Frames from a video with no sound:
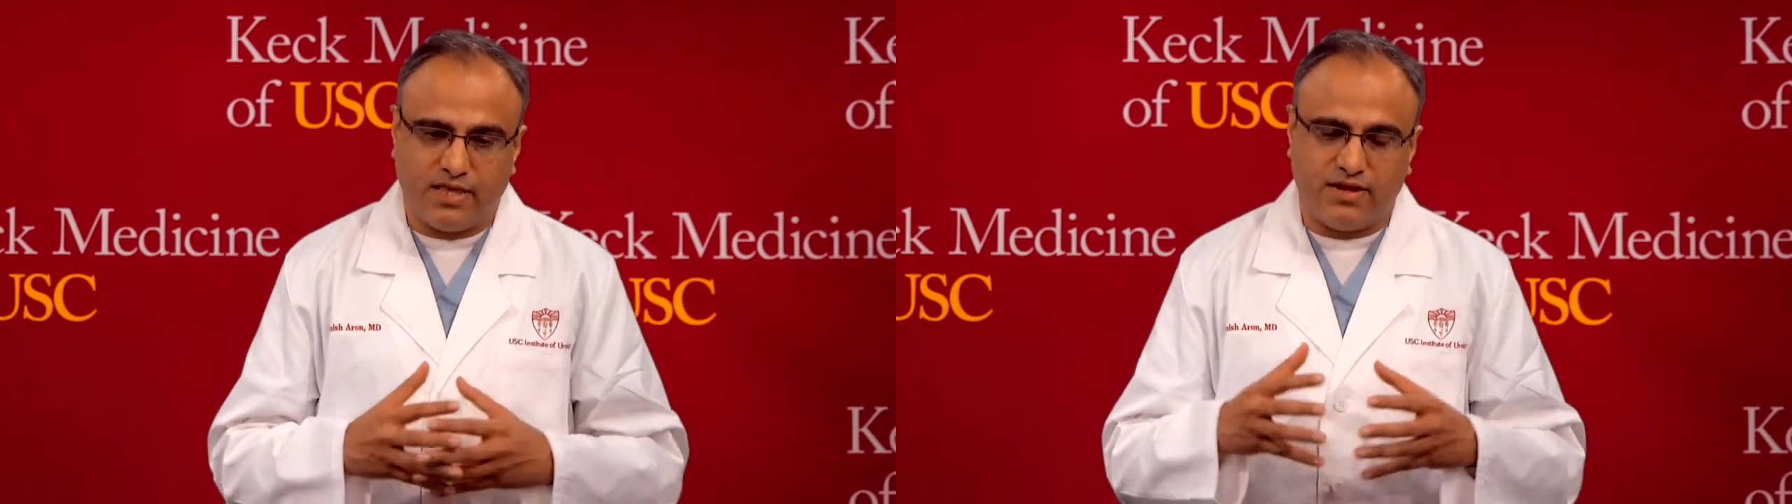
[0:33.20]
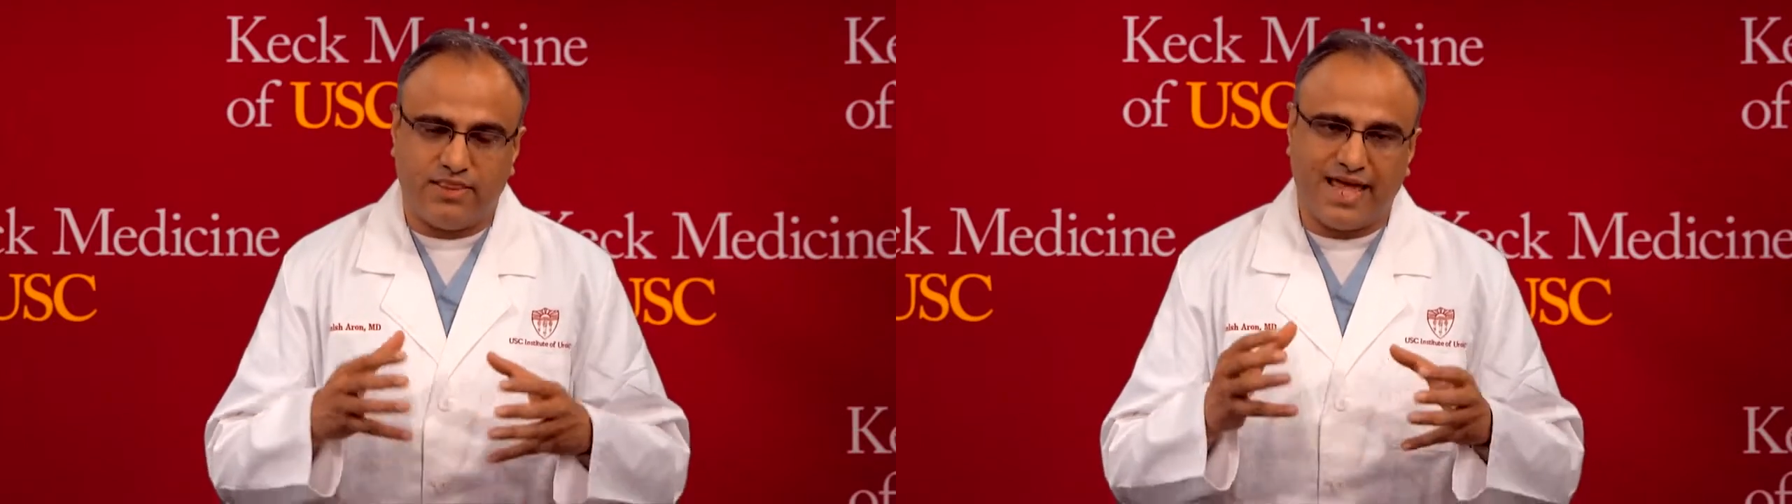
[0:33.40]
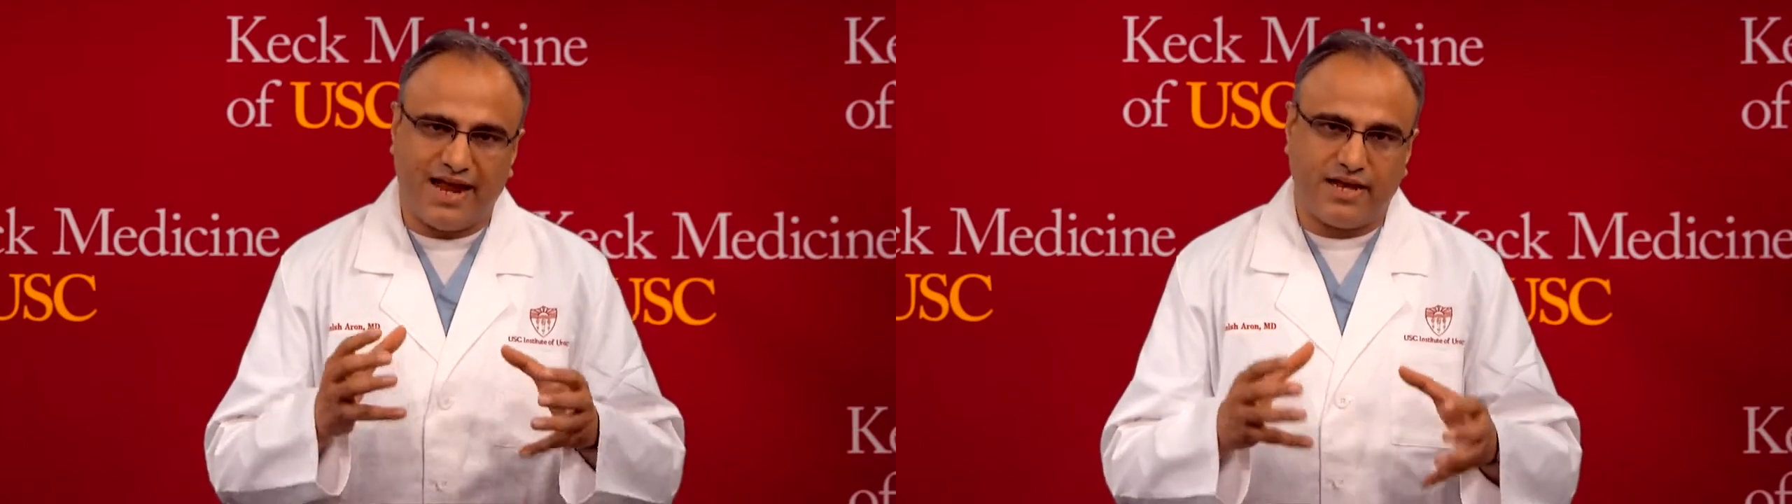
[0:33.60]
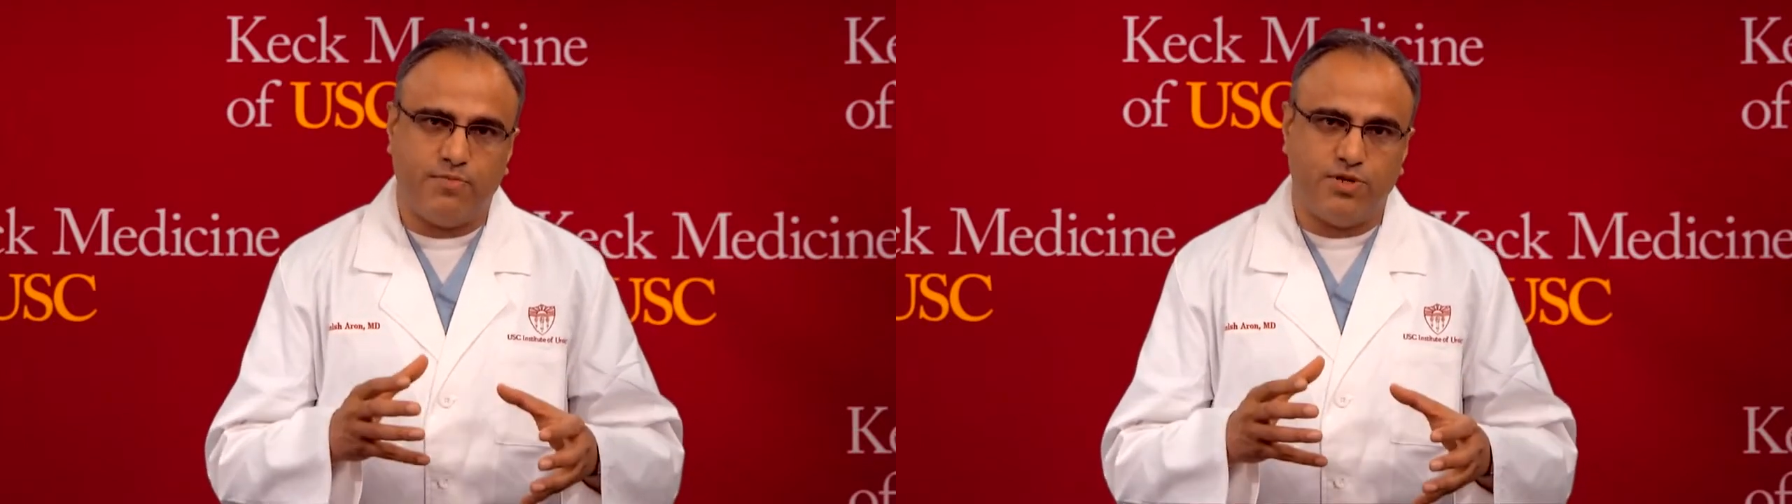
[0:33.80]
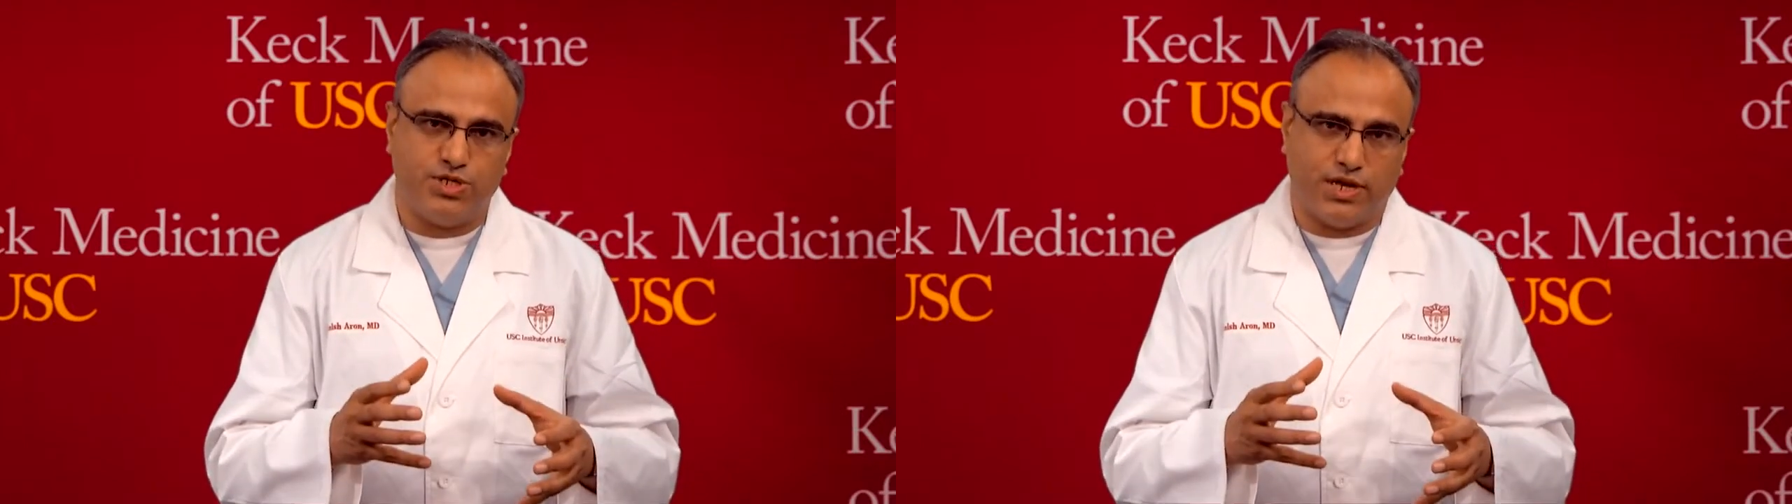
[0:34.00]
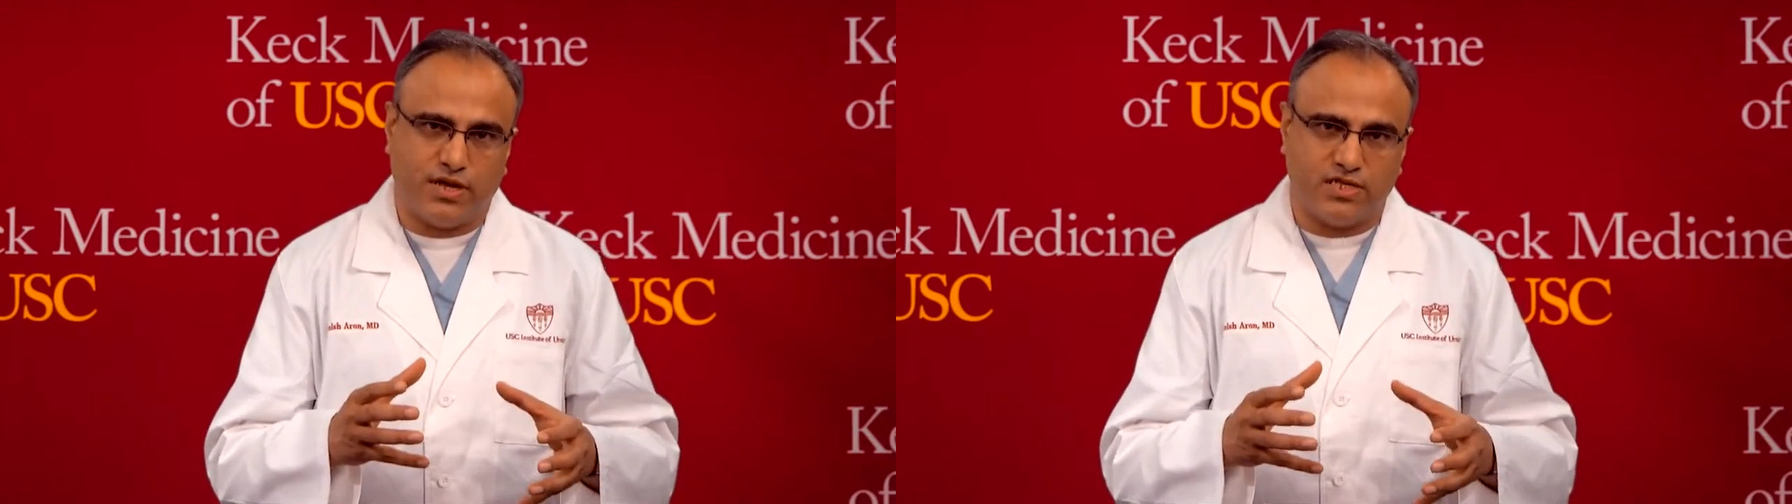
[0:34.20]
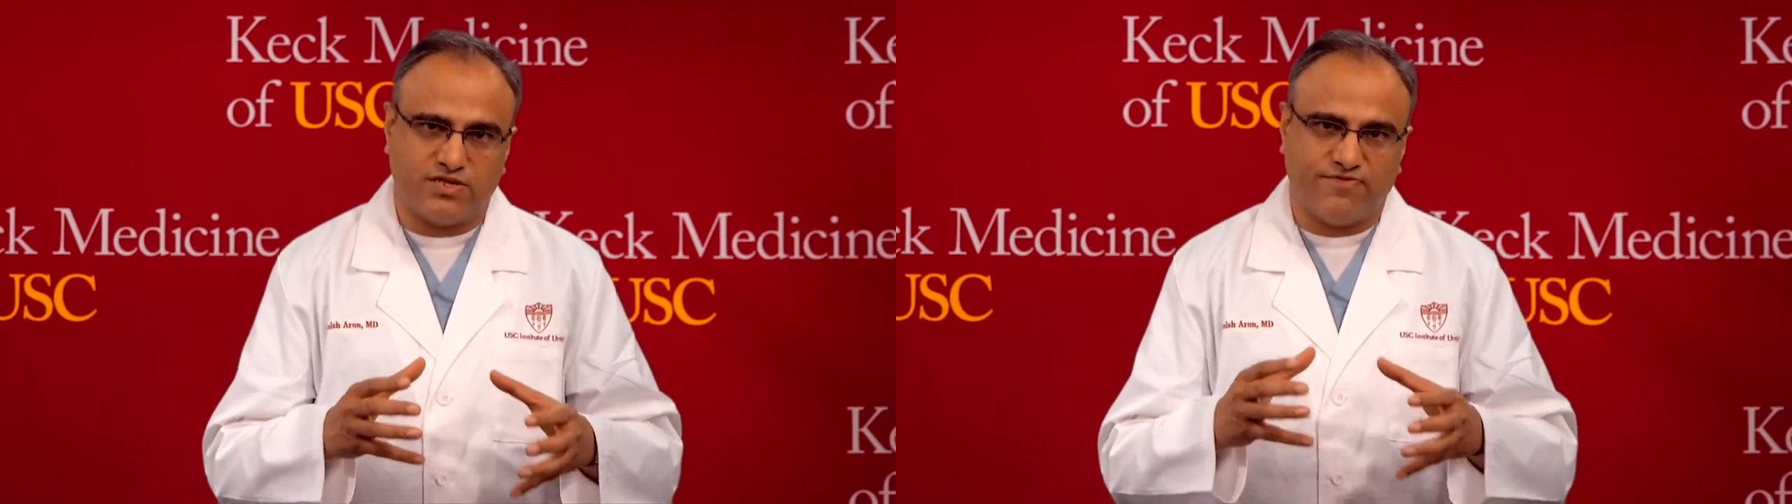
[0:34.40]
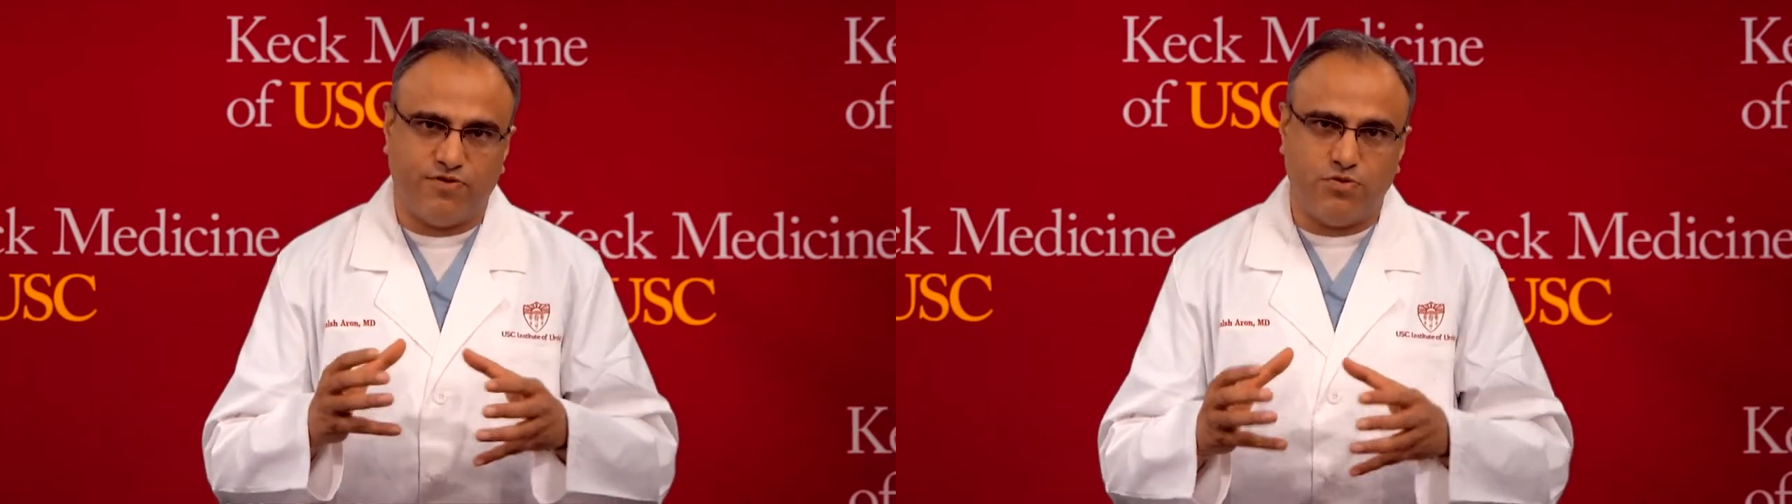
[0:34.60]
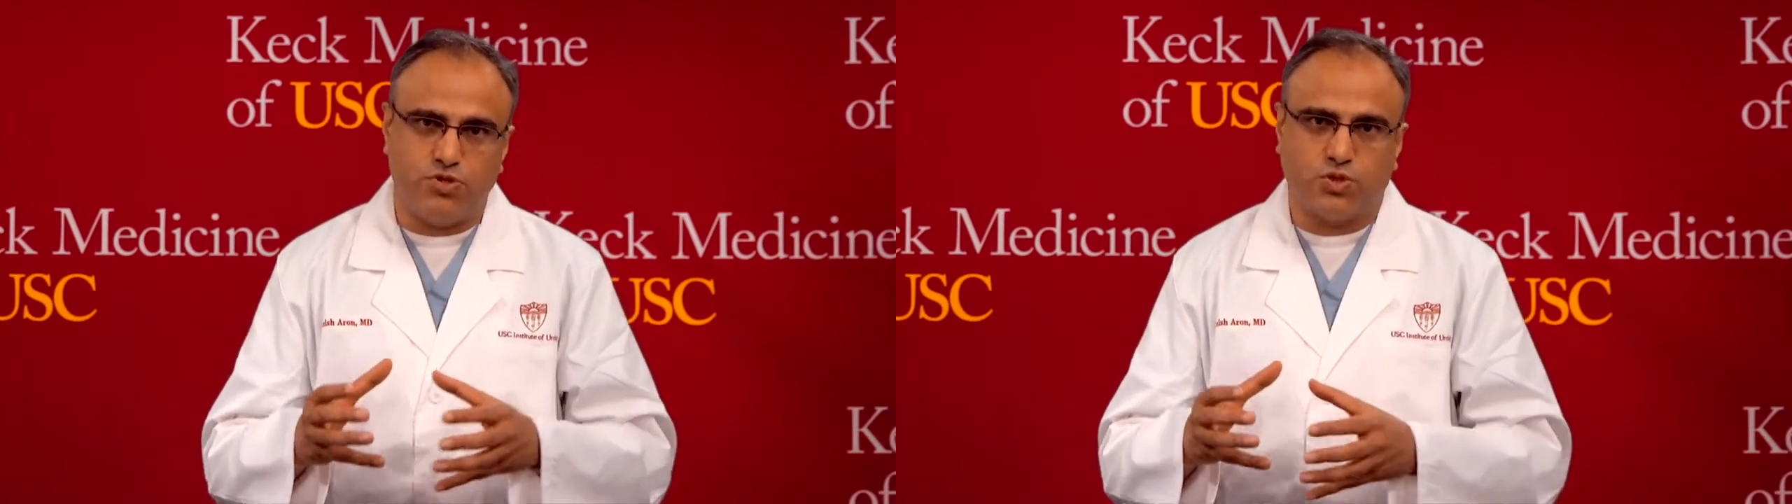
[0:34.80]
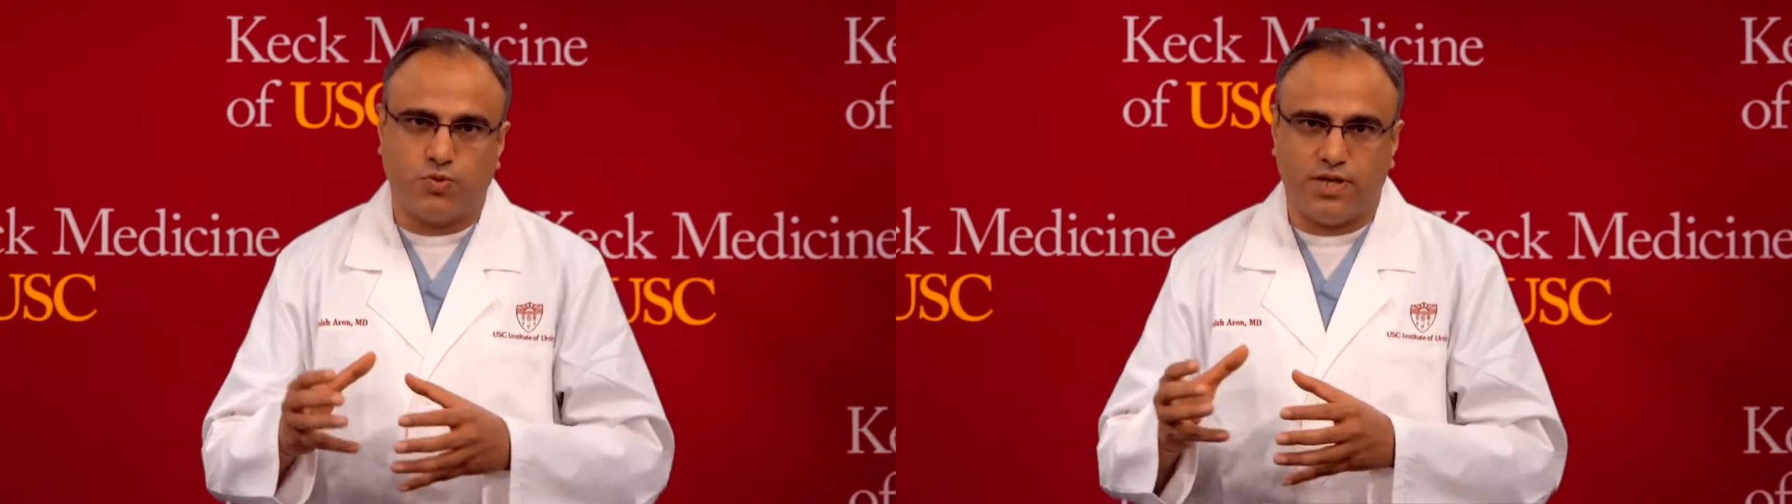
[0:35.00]
and then that imaging is
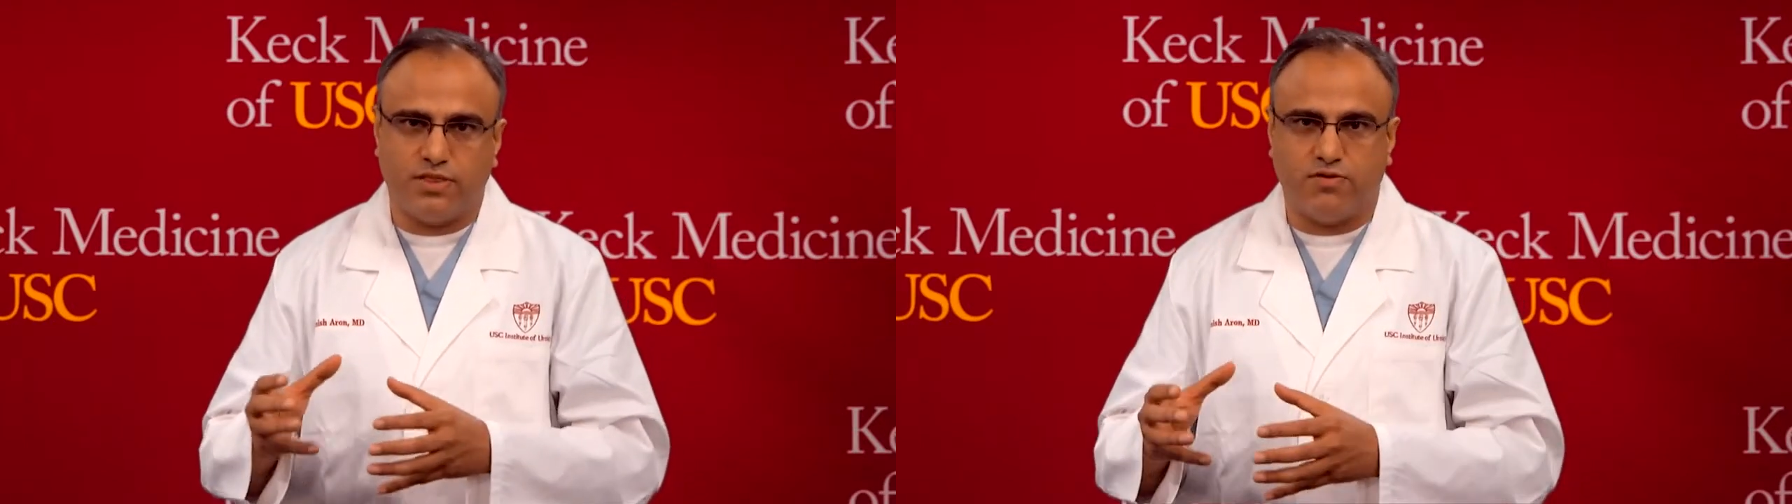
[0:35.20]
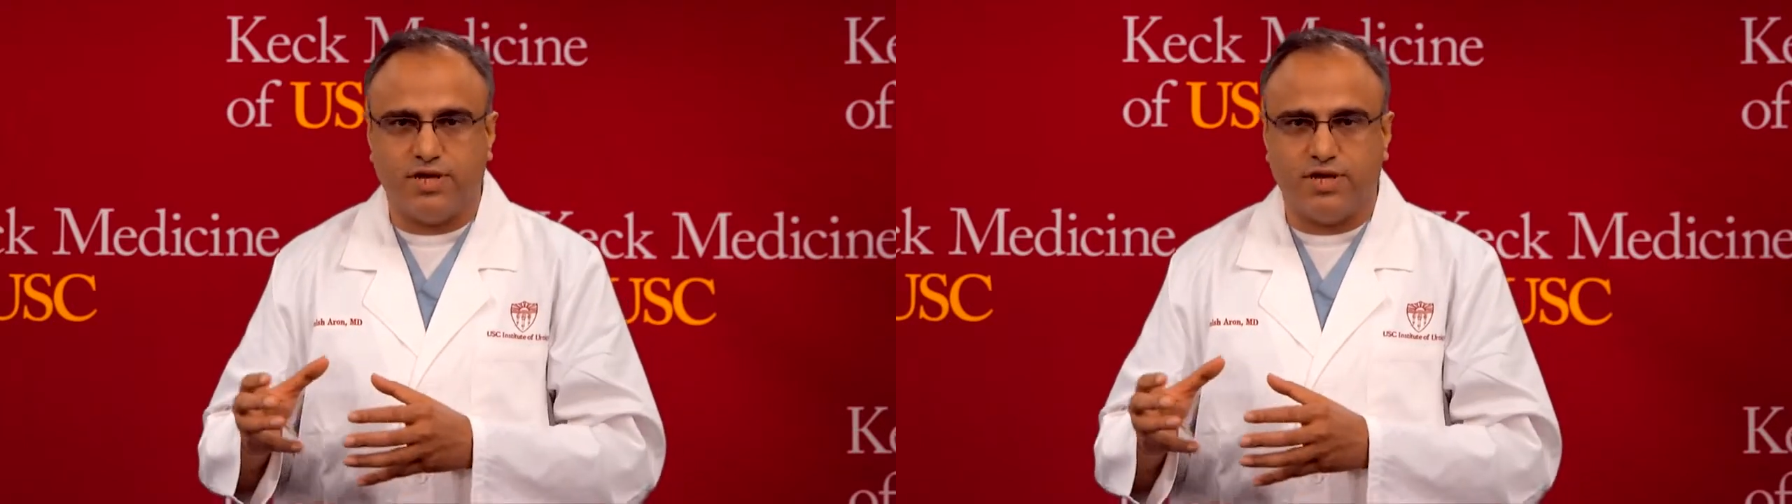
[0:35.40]
fused with